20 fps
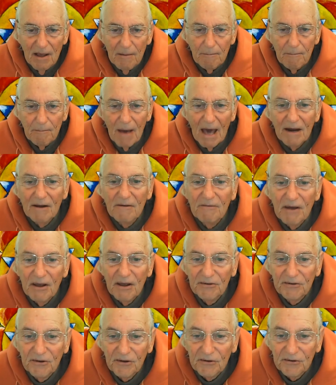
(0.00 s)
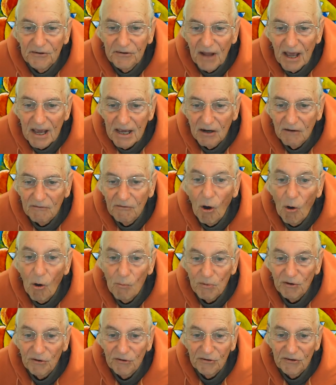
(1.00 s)
manifests a state of
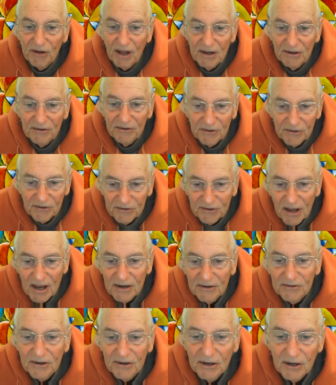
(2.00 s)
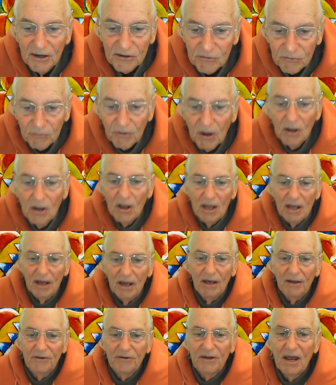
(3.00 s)
homeostasis, takes
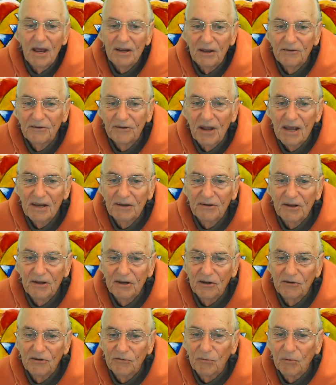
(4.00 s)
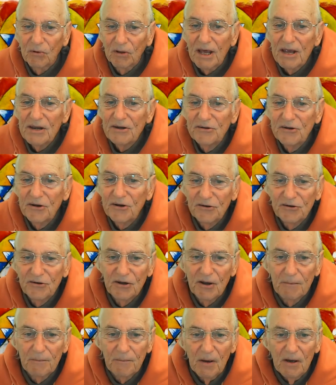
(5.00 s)
in its relationship